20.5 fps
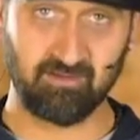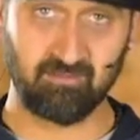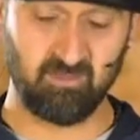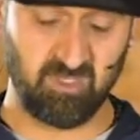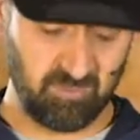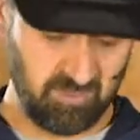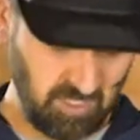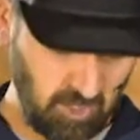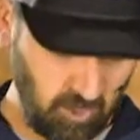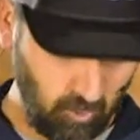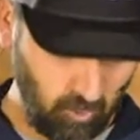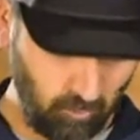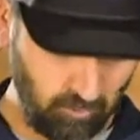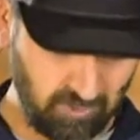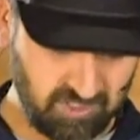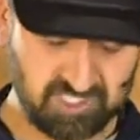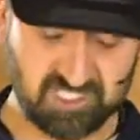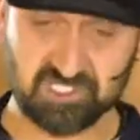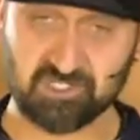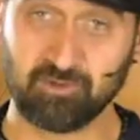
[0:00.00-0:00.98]
maybe a
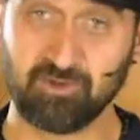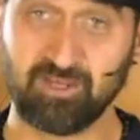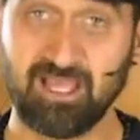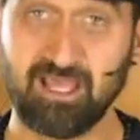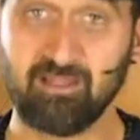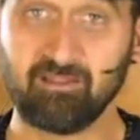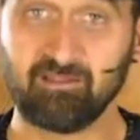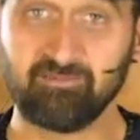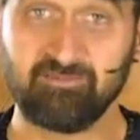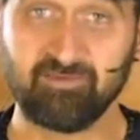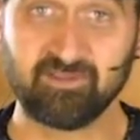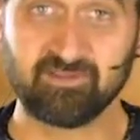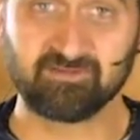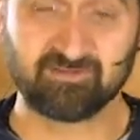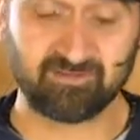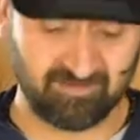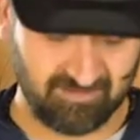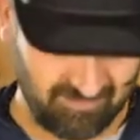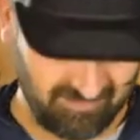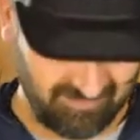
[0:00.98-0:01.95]
horse or an
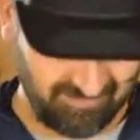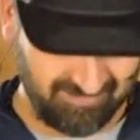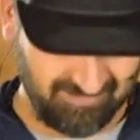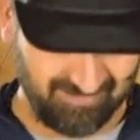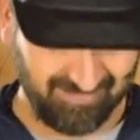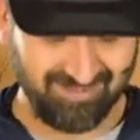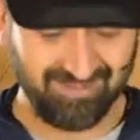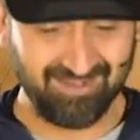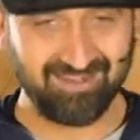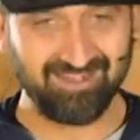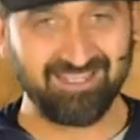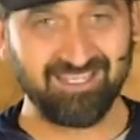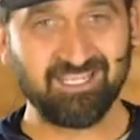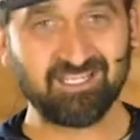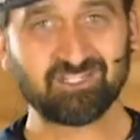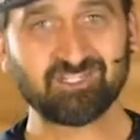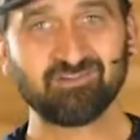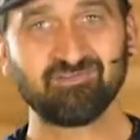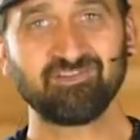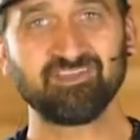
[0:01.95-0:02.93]
elephant.
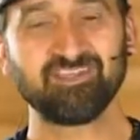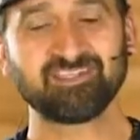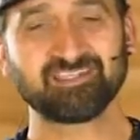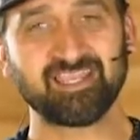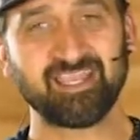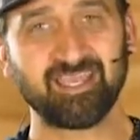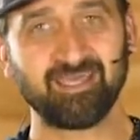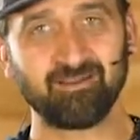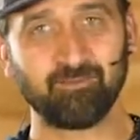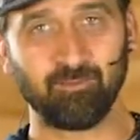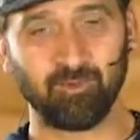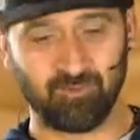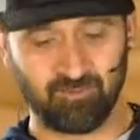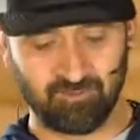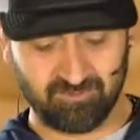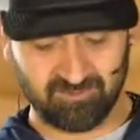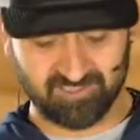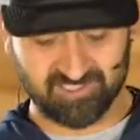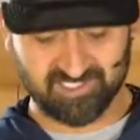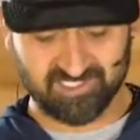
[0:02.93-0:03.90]
Each of these
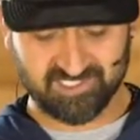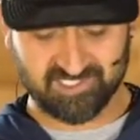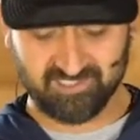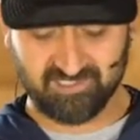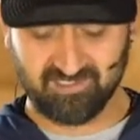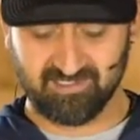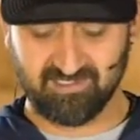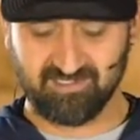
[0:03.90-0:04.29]
animals